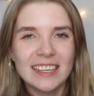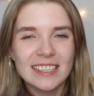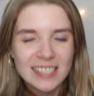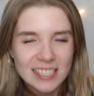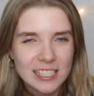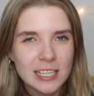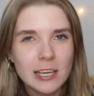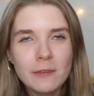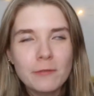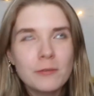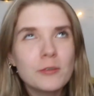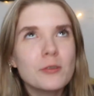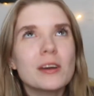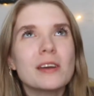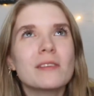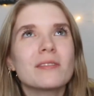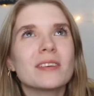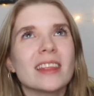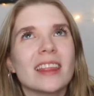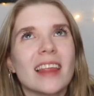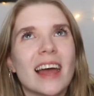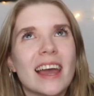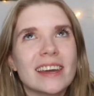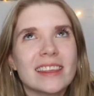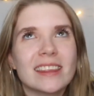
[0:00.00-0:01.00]
See if you
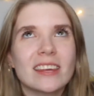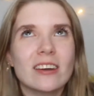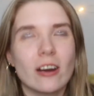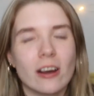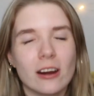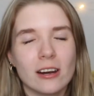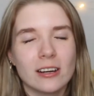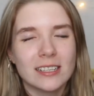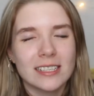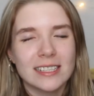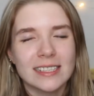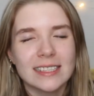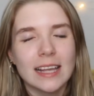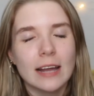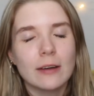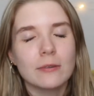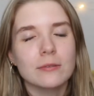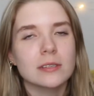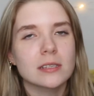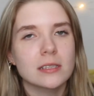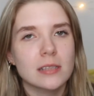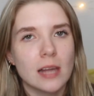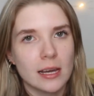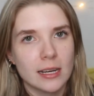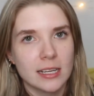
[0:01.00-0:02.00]
even like the artists. I
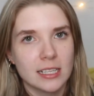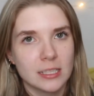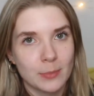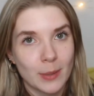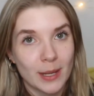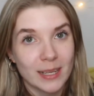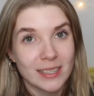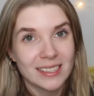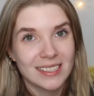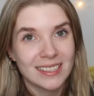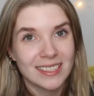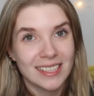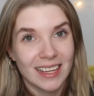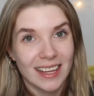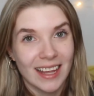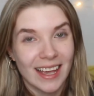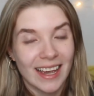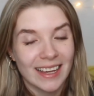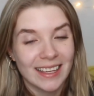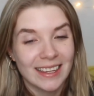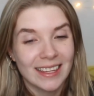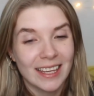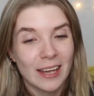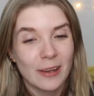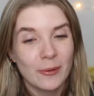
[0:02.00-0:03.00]
was not expecting to
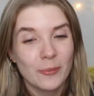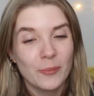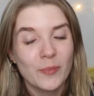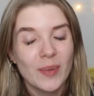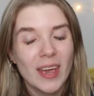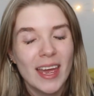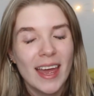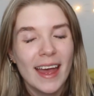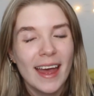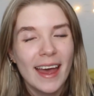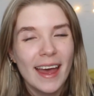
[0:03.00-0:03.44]
like them.